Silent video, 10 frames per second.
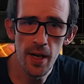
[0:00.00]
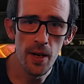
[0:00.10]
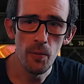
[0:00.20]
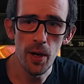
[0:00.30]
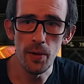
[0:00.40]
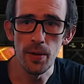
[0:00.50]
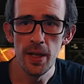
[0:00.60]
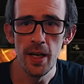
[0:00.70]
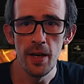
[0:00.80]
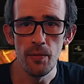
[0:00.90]
Well,
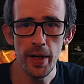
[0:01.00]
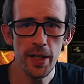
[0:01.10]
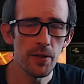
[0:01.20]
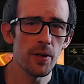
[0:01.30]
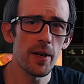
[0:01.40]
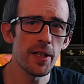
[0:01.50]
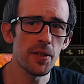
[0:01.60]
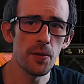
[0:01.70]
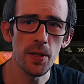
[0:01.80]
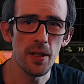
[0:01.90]
rings are a great
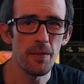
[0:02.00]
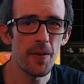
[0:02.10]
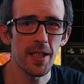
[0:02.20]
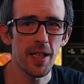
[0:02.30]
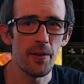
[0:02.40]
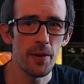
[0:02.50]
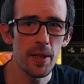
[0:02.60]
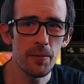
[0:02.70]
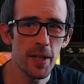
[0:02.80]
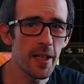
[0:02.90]
source, and in fact our
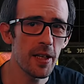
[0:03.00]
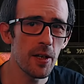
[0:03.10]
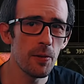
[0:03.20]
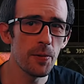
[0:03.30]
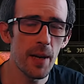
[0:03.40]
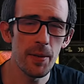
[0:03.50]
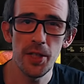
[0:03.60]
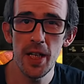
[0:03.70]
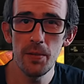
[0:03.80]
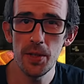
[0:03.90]
only. We can get cold damage
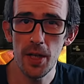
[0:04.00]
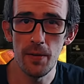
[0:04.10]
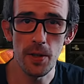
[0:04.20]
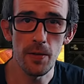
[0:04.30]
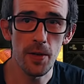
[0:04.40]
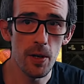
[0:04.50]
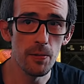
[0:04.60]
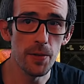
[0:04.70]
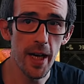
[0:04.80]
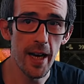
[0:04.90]
here, which covers off
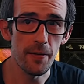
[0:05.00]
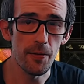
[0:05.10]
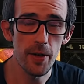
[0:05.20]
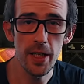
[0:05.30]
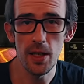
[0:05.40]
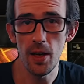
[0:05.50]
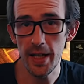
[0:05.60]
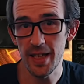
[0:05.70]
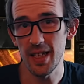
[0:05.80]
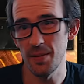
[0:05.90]
cold and freeze.
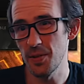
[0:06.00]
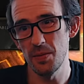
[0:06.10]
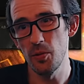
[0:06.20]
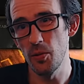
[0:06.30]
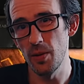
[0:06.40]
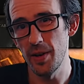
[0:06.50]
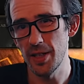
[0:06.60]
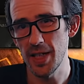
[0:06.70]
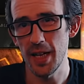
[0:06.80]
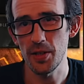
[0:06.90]
Lightning comes from all of our
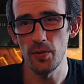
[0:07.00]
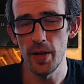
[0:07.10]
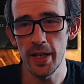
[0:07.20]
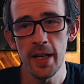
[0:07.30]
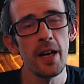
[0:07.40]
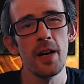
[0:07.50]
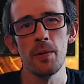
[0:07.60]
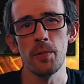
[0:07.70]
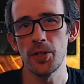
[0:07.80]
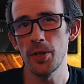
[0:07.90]
attacks already.
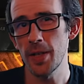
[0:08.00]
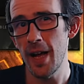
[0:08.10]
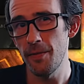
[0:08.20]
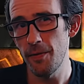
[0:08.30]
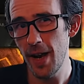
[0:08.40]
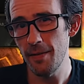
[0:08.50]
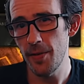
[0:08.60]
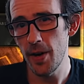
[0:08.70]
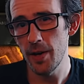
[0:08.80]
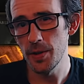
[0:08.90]
We should have flat
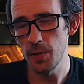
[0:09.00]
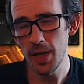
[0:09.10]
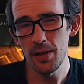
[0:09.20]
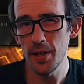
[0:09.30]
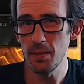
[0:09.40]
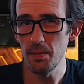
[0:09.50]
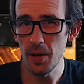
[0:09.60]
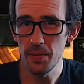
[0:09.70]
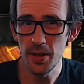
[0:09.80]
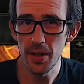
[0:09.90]
fire as well. At the
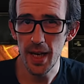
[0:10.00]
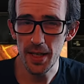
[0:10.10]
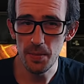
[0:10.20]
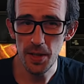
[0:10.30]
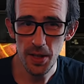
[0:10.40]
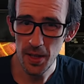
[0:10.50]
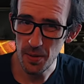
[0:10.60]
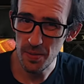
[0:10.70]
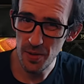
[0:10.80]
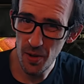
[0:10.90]
moment that's missing,
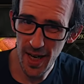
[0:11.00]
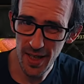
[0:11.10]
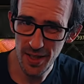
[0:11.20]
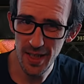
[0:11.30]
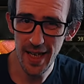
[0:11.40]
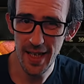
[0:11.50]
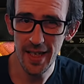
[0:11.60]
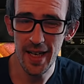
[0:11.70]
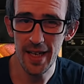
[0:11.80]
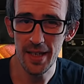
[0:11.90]
so I'm not actually
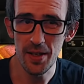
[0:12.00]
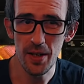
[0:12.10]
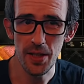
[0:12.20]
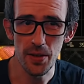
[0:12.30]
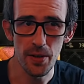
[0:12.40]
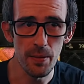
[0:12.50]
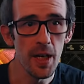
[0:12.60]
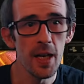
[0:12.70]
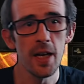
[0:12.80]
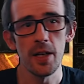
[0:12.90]
getting ignite on them.
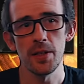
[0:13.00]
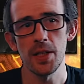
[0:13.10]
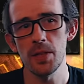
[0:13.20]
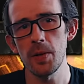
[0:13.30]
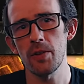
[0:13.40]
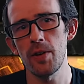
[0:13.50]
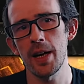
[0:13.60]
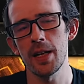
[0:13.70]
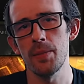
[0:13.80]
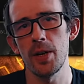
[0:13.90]
This is where
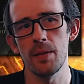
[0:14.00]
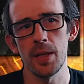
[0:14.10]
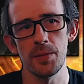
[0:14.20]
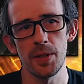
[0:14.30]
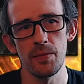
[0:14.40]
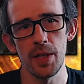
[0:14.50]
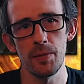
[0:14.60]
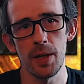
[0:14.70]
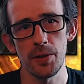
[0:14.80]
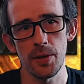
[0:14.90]
Crackling Palm comes in really
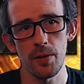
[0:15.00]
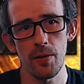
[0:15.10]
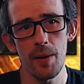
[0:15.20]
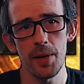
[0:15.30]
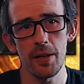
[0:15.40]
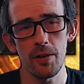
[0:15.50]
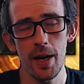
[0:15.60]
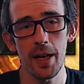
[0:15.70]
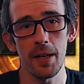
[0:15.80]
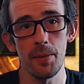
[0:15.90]
well. So Crackling
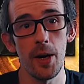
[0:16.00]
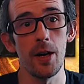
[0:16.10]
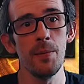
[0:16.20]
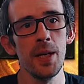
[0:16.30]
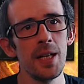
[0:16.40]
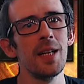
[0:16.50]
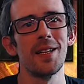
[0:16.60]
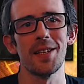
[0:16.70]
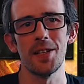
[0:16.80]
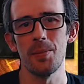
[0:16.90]
Palm
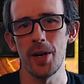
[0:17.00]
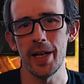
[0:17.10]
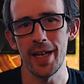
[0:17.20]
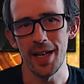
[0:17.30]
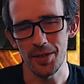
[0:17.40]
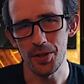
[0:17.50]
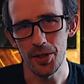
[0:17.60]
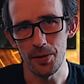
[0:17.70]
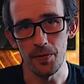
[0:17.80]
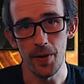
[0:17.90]
can apply
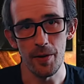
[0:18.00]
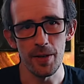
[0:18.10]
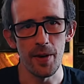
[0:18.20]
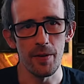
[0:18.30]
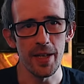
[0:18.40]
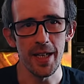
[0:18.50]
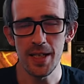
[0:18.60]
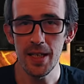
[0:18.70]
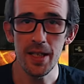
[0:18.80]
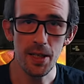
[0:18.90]
Electrocute very, very
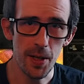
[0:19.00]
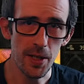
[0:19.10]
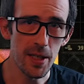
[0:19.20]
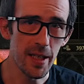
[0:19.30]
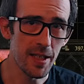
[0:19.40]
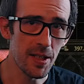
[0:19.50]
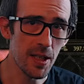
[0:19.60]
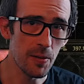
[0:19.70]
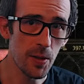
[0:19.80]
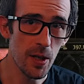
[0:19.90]
easily, especially in
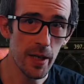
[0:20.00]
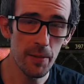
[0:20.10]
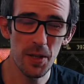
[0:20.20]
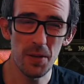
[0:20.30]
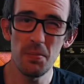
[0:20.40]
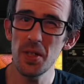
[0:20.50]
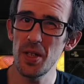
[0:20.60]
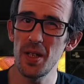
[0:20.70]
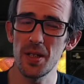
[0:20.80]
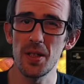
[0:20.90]
single target, which is much
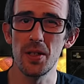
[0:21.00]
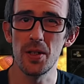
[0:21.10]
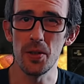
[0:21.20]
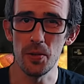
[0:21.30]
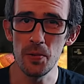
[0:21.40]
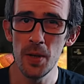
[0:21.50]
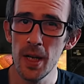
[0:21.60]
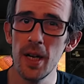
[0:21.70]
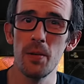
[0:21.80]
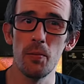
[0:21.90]
harder to do
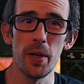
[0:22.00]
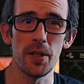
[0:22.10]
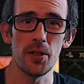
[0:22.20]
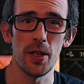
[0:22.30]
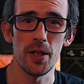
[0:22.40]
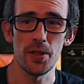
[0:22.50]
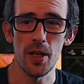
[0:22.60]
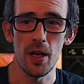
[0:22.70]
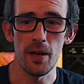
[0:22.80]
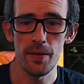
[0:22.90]
with Charged
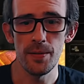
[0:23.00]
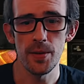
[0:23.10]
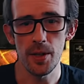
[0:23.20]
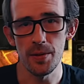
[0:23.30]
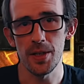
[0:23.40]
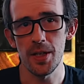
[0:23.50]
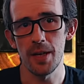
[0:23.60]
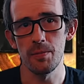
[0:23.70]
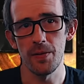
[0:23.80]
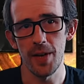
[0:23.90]
Staff. So
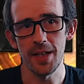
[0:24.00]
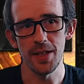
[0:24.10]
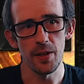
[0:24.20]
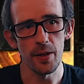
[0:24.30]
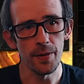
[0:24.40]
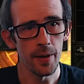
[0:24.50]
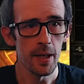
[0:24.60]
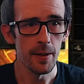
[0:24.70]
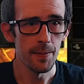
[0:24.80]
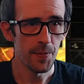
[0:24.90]
instead we've landed on
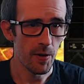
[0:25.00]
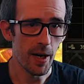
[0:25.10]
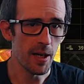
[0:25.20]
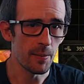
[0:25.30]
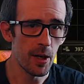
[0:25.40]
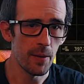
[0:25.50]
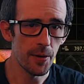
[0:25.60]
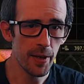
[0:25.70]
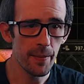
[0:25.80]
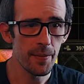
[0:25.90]
Crackling Palm
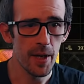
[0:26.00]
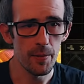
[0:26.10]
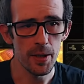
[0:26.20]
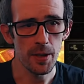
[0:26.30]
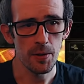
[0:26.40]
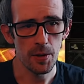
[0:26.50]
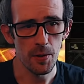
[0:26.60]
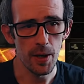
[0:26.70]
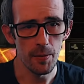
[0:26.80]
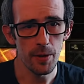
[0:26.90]
doing it. That works
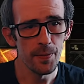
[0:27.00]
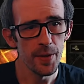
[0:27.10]
quite well.